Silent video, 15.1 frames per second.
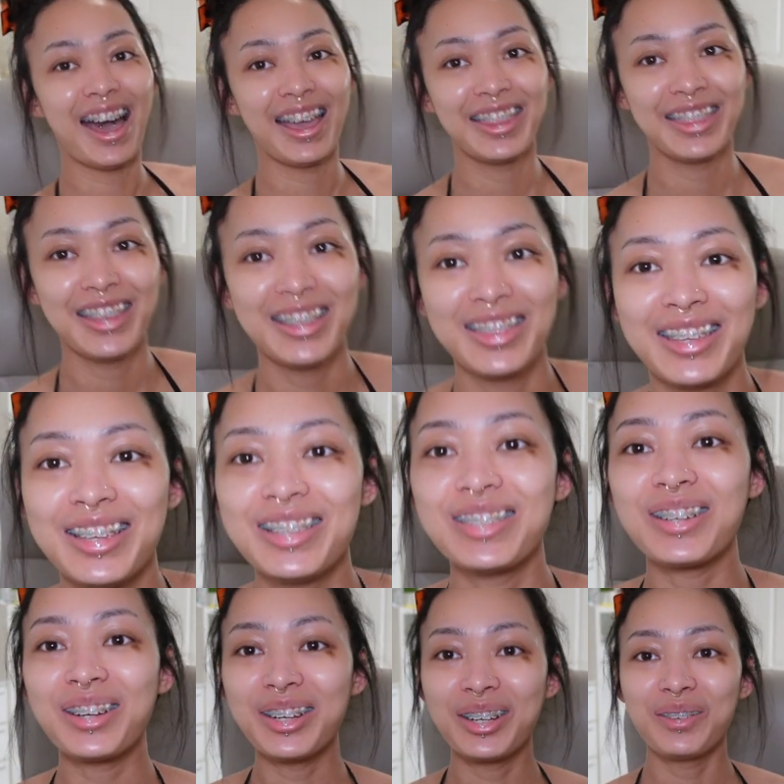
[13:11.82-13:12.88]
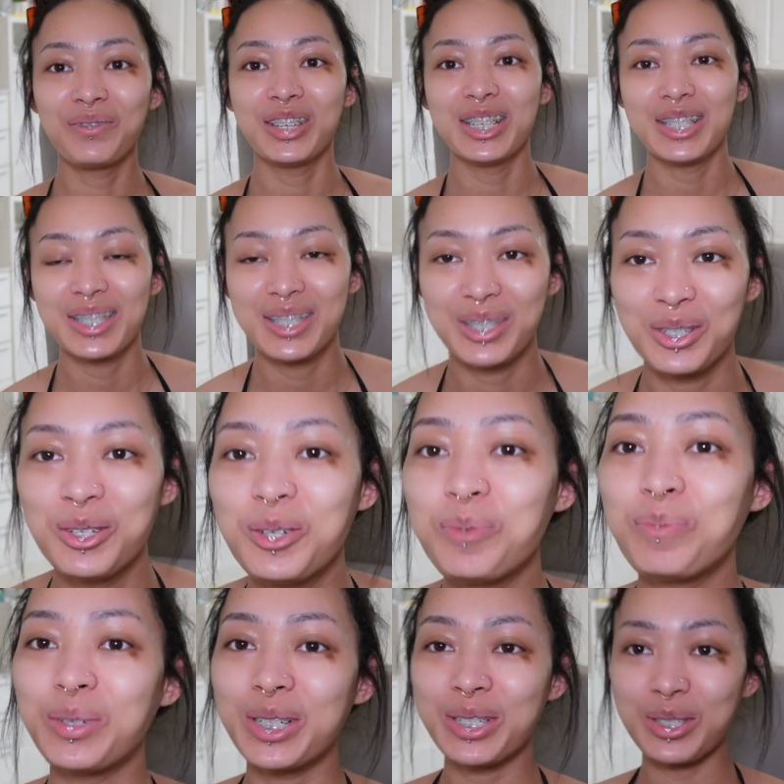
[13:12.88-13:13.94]
I think these are gonna be
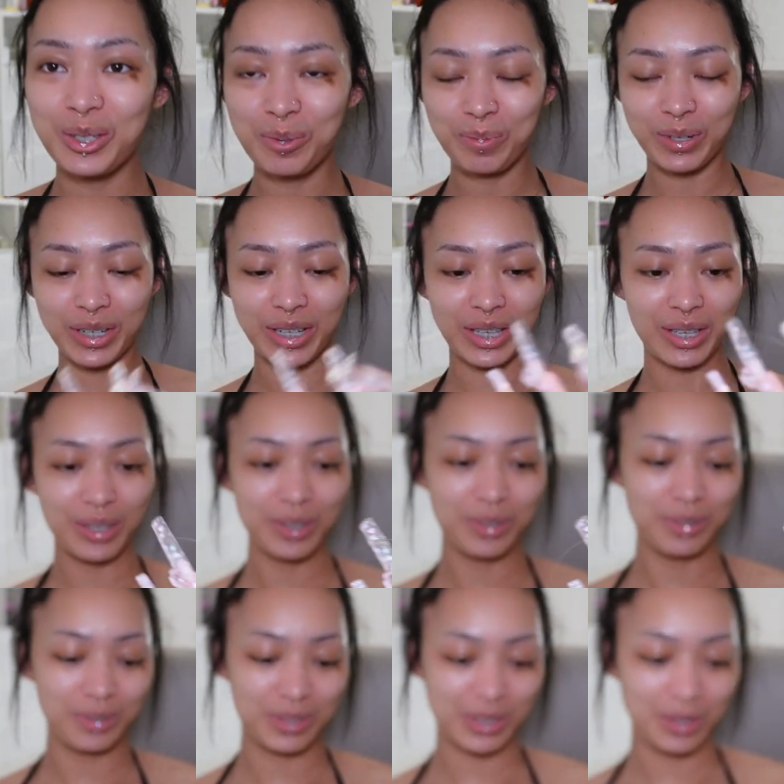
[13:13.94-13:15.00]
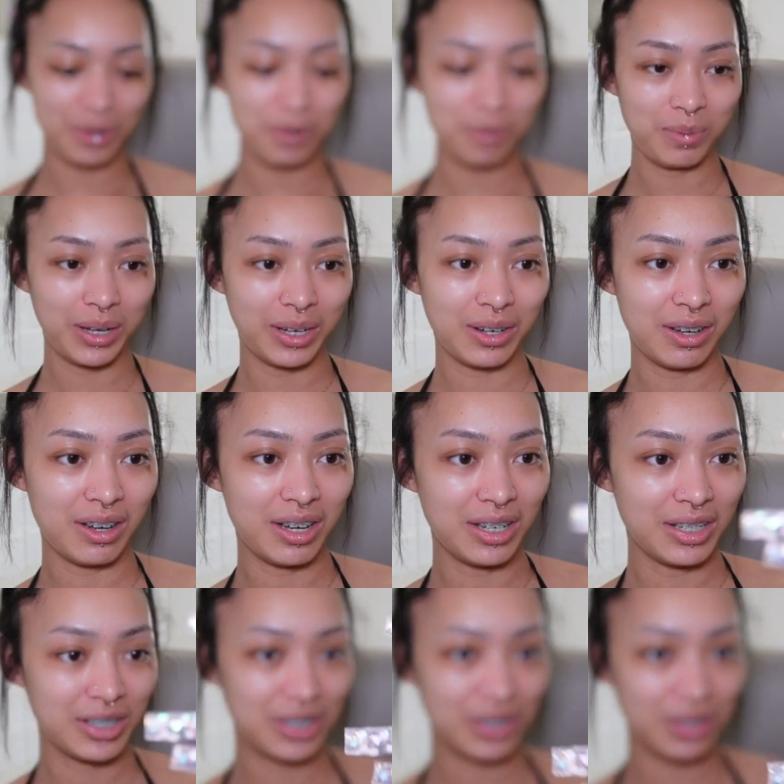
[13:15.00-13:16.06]
super, super cute. Oh my
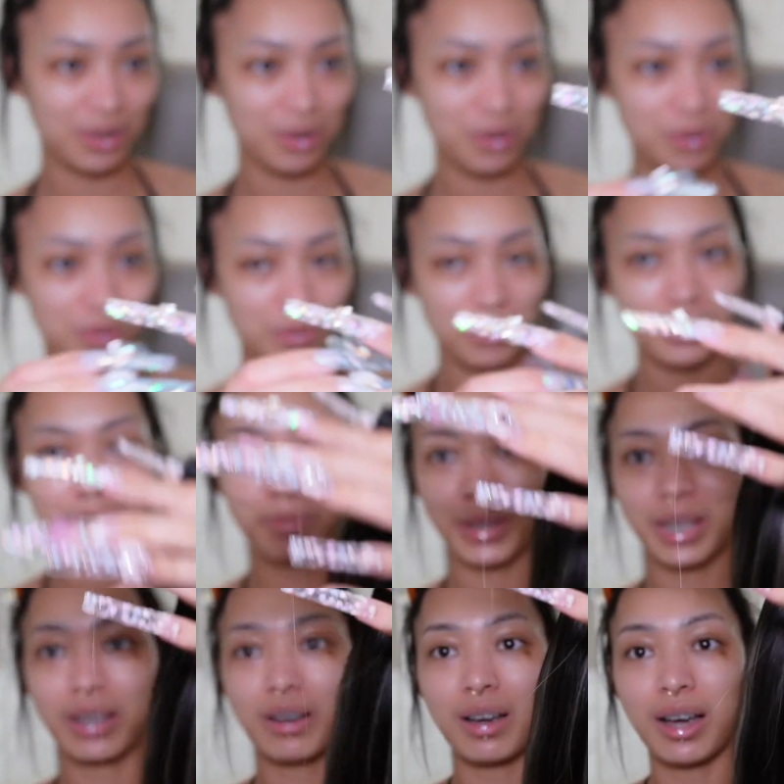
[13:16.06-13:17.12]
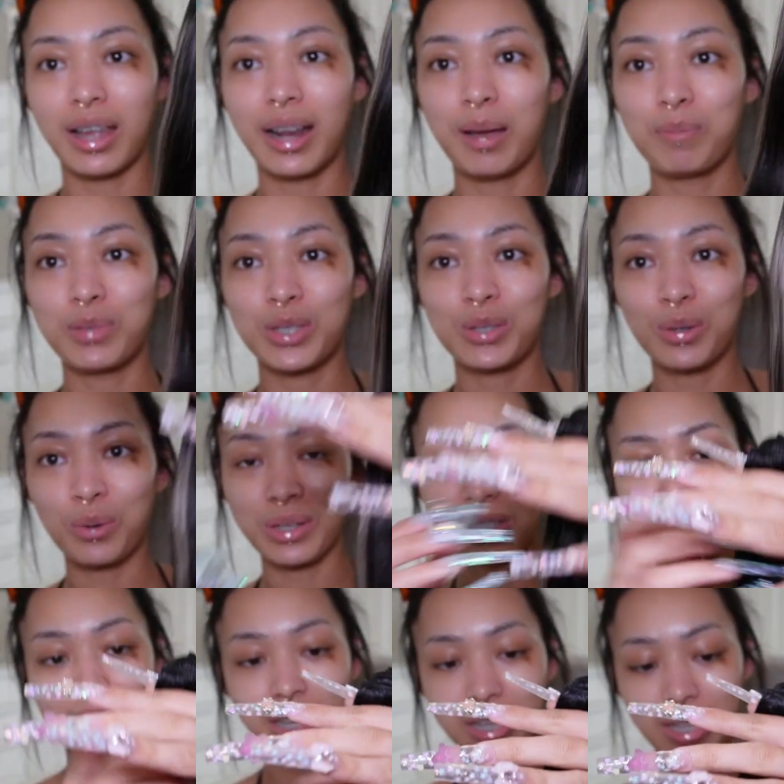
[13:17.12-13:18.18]
gosh. Oh my god. I'm so
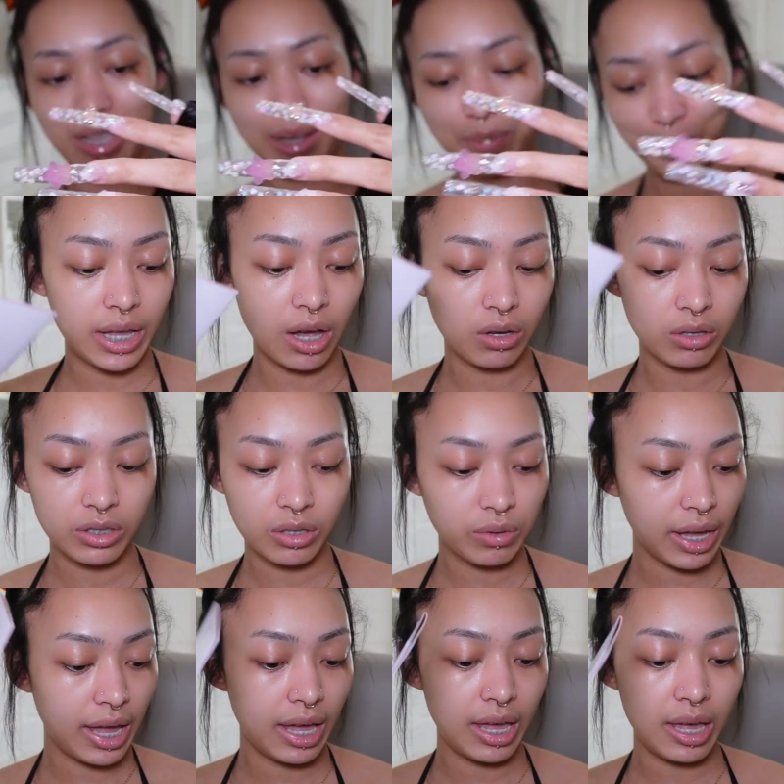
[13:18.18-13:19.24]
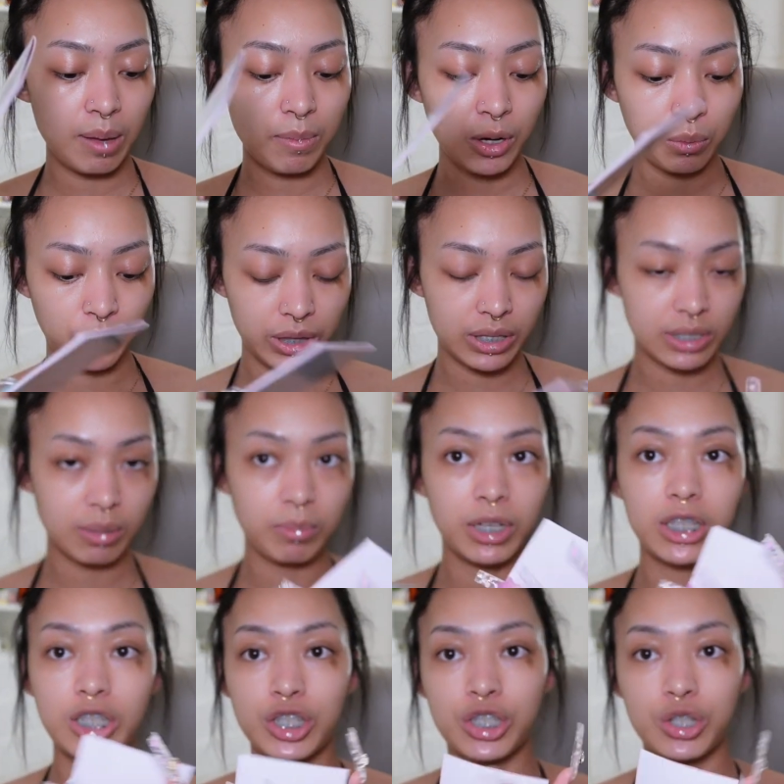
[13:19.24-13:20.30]
excited. They also came with some
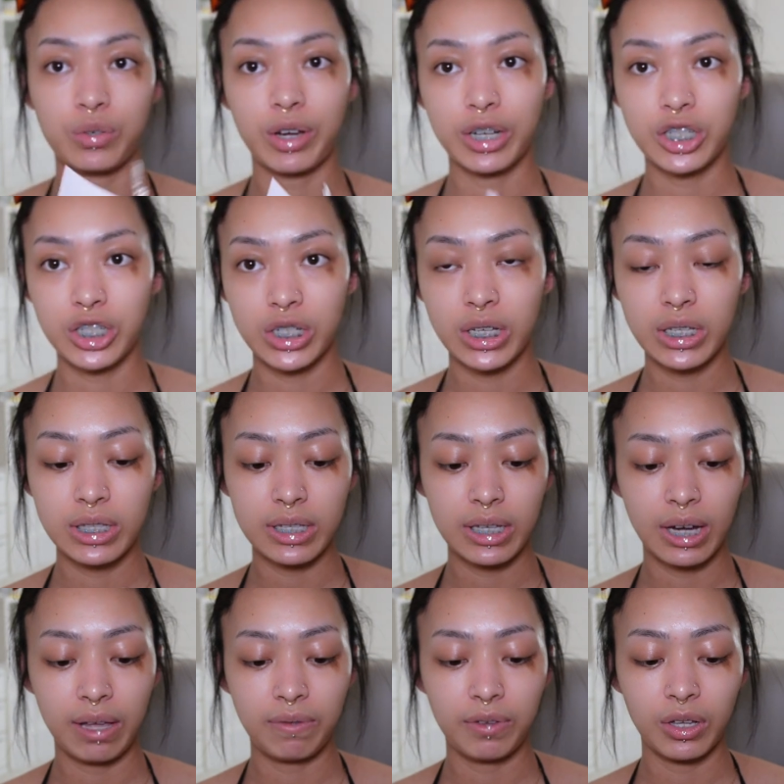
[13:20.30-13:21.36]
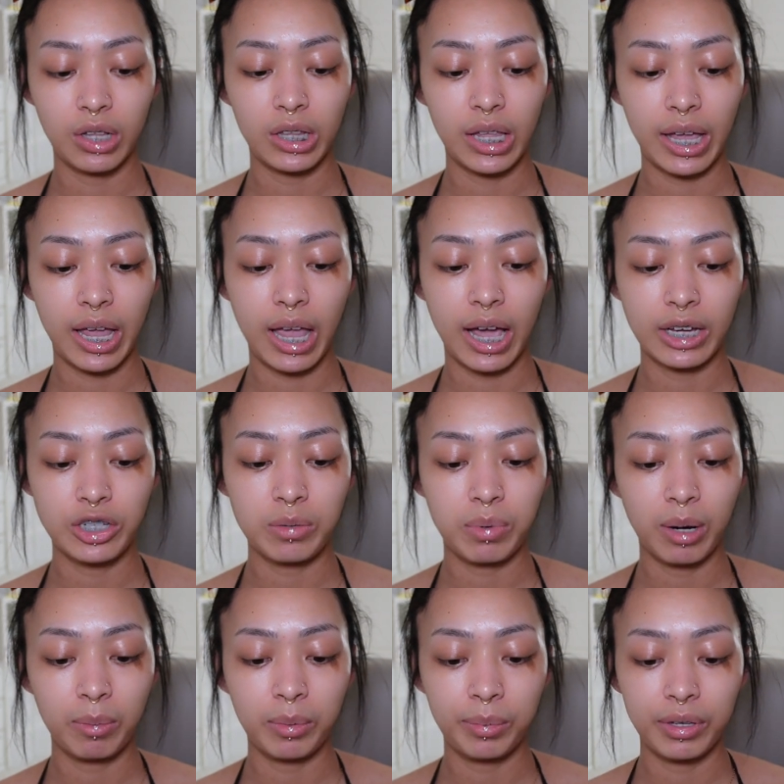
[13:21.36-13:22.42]
instructions and I feel like I should
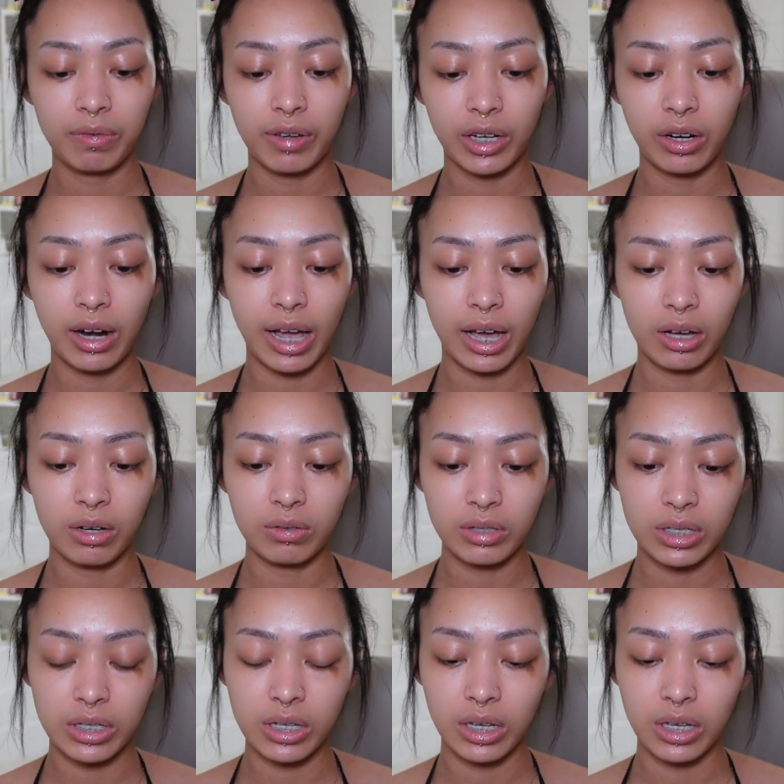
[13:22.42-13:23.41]
probably figure out